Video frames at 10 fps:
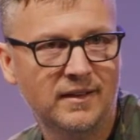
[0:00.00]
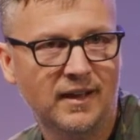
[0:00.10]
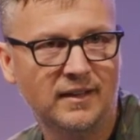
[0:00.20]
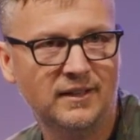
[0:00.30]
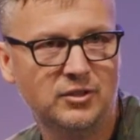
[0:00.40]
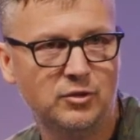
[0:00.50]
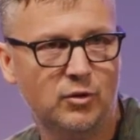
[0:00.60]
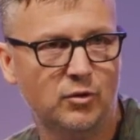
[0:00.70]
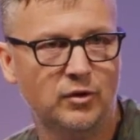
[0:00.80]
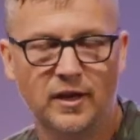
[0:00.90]
unless you
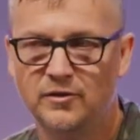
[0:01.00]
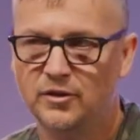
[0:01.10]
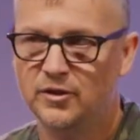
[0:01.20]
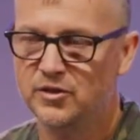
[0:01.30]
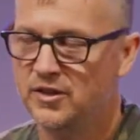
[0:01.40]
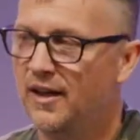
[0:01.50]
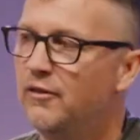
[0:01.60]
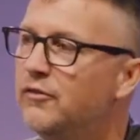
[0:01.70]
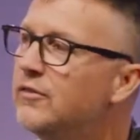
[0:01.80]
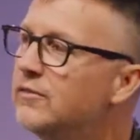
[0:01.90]
hold on to
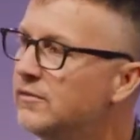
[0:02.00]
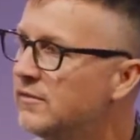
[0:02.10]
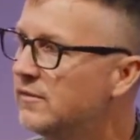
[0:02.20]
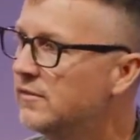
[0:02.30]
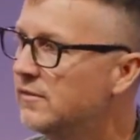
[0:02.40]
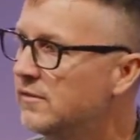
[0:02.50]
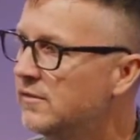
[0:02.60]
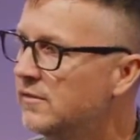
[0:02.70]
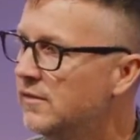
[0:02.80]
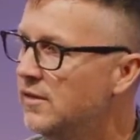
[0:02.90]
yourself.
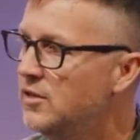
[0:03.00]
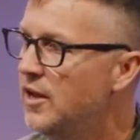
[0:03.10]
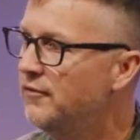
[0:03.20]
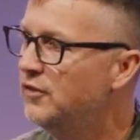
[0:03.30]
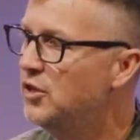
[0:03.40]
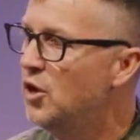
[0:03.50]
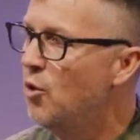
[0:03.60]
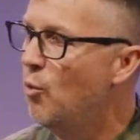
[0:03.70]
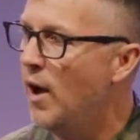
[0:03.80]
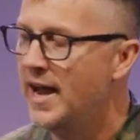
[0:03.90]
You have to know
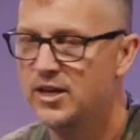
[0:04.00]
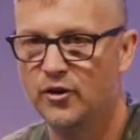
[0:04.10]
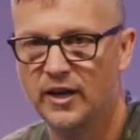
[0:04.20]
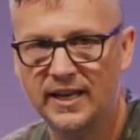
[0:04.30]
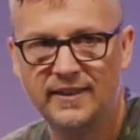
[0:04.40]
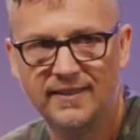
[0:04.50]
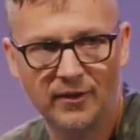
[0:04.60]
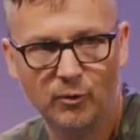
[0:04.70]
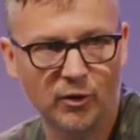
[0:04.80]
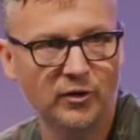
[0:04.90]
why you're in
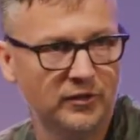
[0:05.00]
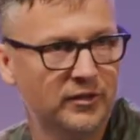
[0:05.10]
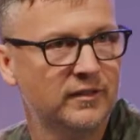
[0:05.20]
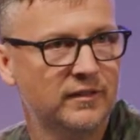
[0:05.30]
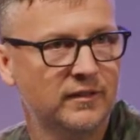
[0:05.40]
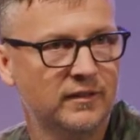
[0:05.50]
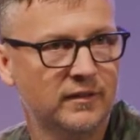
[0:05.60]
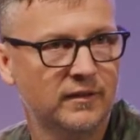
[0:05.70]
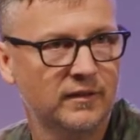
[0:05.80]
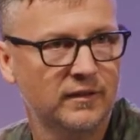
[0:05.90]
their world.
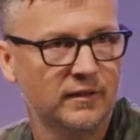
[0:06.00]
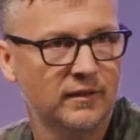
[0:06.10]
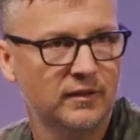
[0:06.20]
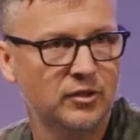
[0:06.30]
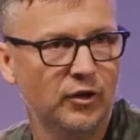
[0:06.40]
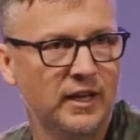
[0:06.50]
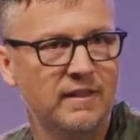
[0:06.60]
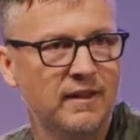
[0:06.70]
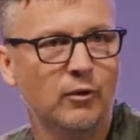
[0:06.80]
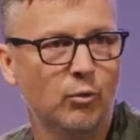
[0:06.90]
You're
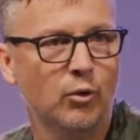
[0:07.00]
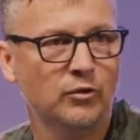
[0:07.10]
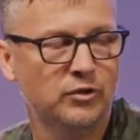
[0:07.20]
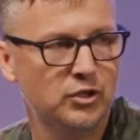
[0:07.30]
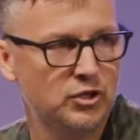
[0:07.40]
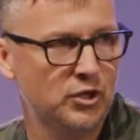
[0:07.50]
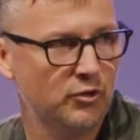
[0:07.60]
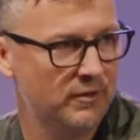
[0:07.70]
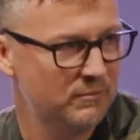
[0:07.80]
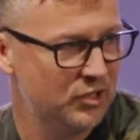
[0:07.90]
in their world to show
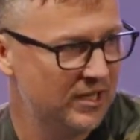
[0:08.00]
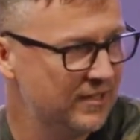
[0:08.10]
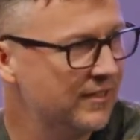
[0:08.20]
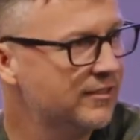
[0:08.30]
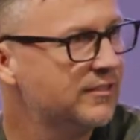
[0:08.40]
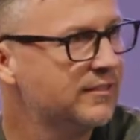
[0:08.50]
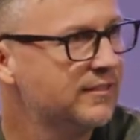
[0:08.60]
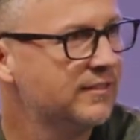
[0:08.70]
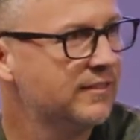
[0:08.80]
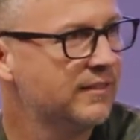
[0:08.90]
them Jesus.
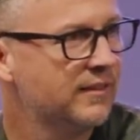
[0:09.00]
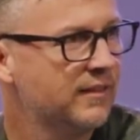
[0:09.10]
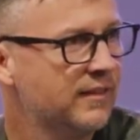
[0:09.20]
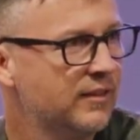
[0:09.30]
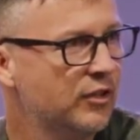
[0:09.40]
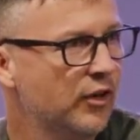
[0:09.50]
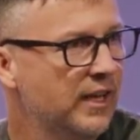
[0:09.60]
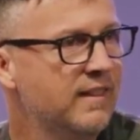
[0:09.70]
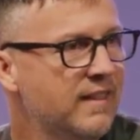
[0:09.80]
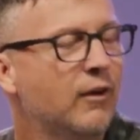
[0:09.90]
You're
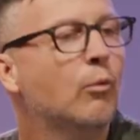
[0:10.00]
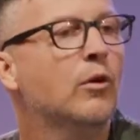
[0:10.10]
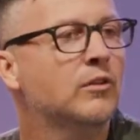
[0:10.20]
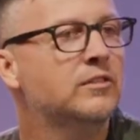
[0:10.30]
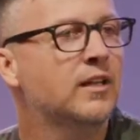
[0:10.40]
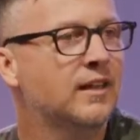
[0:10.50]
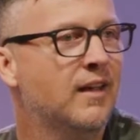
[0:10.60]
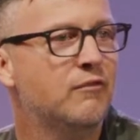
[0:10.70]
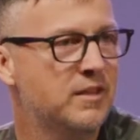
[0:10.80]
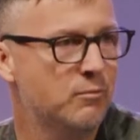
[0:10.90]
in their world to
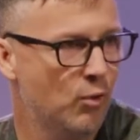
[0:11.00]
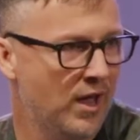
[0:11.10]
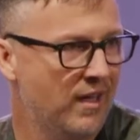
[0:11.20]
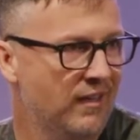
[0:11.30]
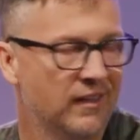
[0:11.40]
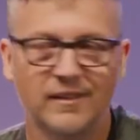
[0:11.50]
love them well.